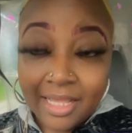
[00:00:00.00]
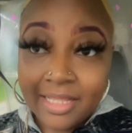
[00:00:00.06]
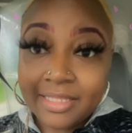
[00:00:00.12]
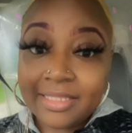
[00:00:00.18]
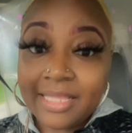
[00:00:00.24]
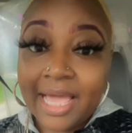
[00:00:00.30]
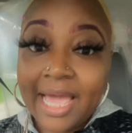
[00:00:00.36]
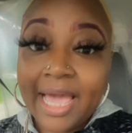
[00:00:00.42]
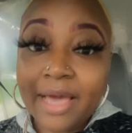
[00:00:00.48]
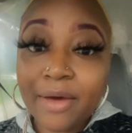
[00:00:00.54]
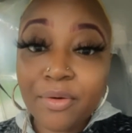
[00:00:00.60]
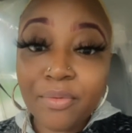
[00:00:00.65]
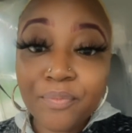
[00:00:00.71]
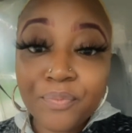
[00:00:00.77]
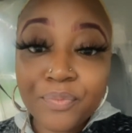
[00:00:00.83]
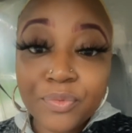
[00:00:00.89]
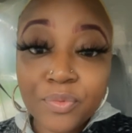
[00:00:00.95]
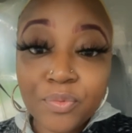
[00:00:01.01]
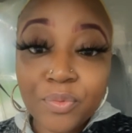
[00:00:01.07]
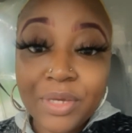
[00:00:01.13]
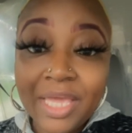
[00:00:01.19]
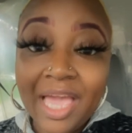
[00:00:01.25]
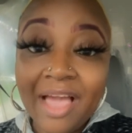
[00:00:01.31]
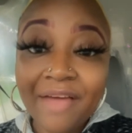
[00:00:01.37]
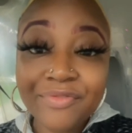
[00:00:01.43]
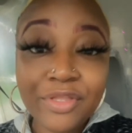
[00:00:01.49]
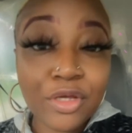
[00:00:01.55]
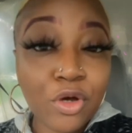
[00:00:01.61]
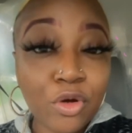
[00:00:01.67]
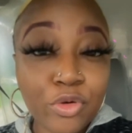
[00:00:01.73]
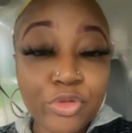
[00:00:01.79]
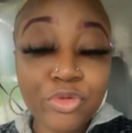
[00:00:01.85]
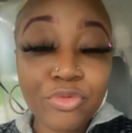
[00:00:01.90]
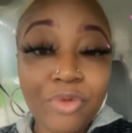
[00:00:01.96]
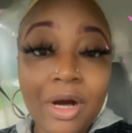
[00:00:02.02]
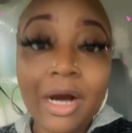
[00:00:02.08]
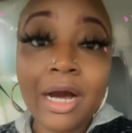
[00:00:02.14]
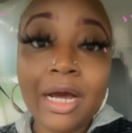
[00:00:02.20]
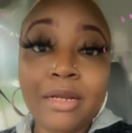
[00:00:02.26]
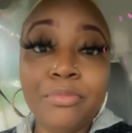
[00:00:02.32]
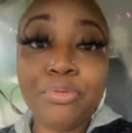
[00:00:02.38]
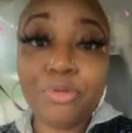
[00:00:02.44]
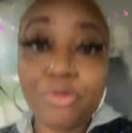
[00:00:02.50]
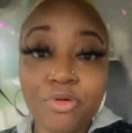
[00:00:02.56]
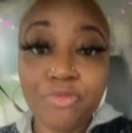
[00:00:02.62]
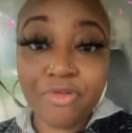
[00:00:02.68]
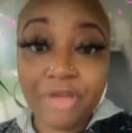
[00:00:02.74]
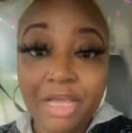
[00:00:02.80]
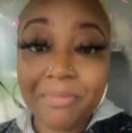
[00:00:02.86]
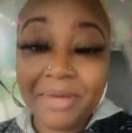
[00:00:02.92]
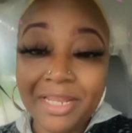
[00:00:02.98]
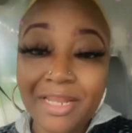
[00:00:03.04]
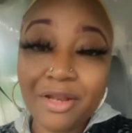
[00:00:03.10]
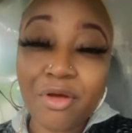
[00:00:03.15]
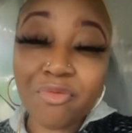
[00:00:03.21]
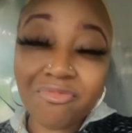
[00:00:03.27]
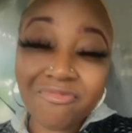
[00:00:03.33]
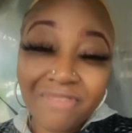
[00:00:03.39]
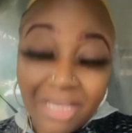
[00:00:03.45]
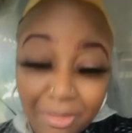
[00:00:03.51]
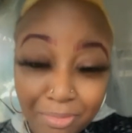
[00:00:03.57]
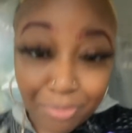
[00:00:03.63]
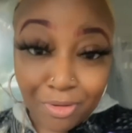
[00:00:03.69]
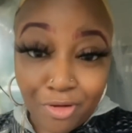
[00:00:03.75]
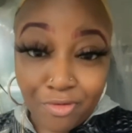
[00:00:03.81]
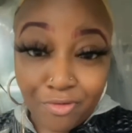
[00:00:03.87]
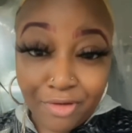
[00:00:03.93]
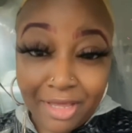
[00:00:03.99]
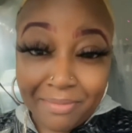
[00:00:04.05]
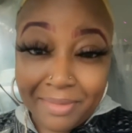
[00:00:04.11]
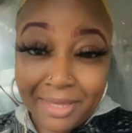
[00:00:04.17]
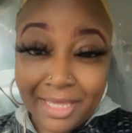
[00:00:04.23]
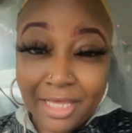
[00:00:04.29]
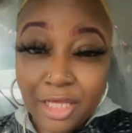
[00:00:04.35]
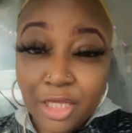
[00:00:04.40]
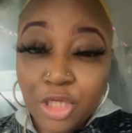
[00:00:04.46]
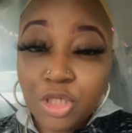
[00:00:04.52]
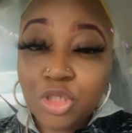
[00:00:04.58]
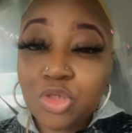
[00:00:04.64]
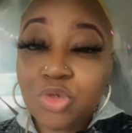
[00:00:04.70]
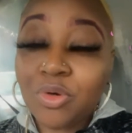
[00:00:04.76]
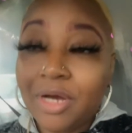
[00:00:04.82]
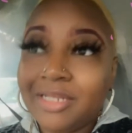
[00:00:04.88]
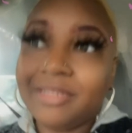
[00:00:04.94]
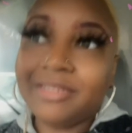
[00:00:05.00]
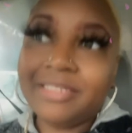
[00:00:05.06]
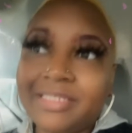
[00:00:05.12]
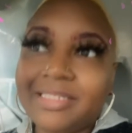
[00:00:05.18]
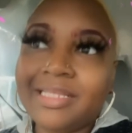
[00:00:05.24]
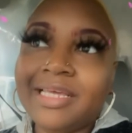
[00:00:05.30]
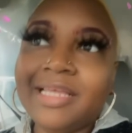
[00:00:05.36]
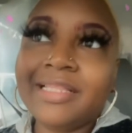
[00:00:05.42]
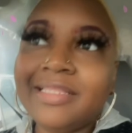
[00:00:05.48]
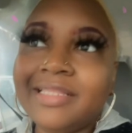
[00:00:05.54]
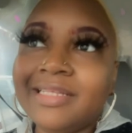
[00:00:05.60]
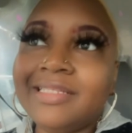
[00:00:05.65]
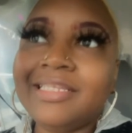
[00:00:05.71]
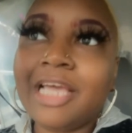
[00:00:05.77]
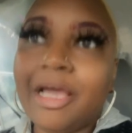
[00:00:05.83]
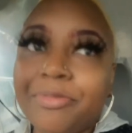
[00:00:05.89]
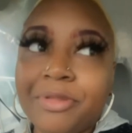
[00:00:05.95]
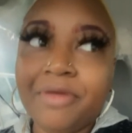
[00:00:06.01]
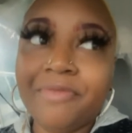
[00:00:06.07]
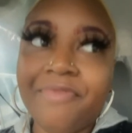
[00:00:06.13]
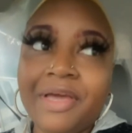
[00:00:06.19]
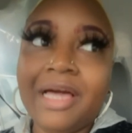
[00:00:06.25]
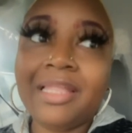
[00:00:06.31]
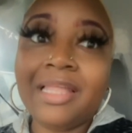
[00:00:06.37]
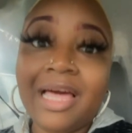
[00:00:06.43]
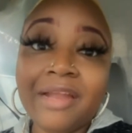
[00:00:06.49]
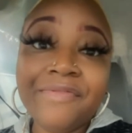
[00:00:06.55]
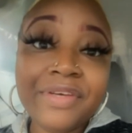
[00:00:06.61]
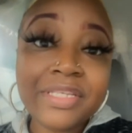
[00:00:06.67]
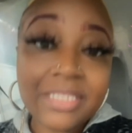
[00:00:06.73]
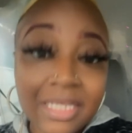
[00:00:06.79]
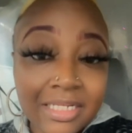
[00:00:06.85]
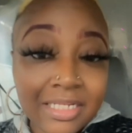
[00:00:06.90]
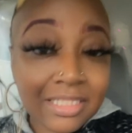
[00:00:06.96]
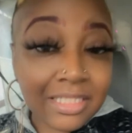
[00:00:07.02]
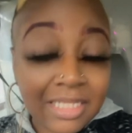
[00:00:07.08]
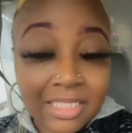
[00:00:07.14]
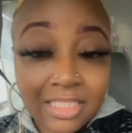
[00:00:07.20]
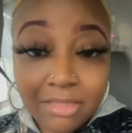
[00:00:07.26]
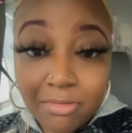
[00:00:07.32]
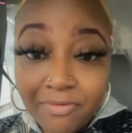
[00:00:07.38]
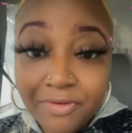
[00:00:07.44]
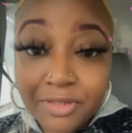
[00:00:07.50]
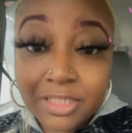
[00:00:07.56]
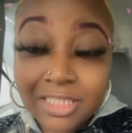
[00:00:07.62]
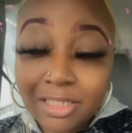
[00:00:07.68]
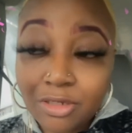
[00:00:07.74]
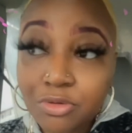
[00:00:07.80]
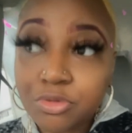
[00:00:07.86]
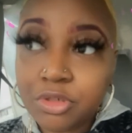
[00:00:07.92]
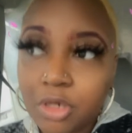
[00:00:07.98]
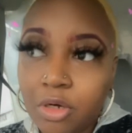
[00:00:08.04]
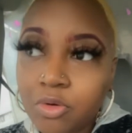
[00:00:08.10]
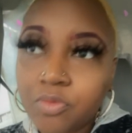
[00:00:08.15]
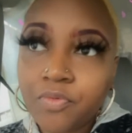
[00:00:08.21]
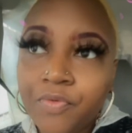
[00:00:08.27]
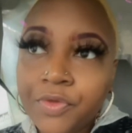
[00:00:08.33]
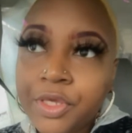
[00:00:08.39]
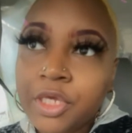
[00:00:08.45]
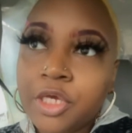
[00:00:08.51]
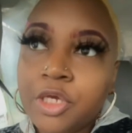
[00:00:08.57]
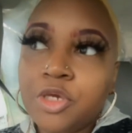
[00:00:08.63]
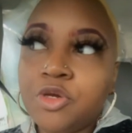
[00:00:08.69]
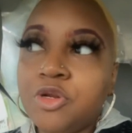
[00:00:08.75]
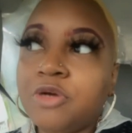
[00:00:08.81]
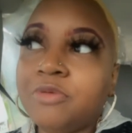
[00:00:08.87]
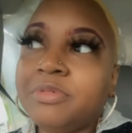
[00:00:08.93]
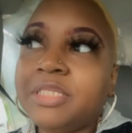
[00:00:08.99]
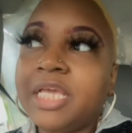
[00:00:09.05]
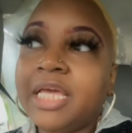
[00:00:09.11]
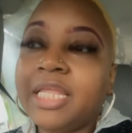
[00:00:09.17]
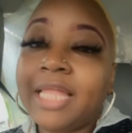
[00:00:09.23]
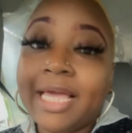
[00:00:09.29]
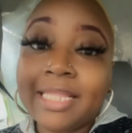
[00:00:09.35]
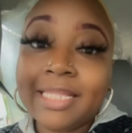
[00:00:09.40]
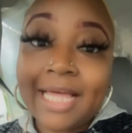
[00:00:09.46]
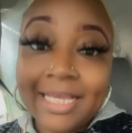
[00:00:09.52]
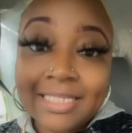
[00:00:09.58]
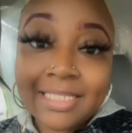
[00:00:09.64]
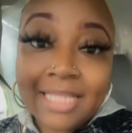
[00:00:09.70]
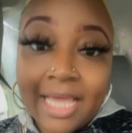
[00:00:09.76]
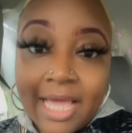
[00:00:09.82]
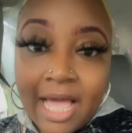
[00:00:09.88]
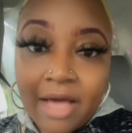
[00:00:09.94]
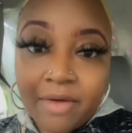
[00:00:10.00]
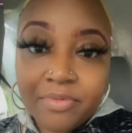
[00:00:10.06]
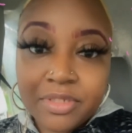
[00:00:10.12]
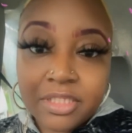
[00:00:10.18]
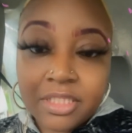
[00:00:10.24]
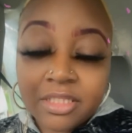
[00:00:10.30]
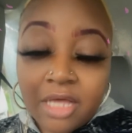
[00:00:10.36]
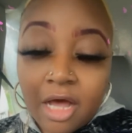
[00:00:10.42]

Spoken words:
that we have to go through an unprogramming and a reprogramming to understand the depth of it. A lot of us understand, some of us still don't. You know what I'm saying? Like last night I was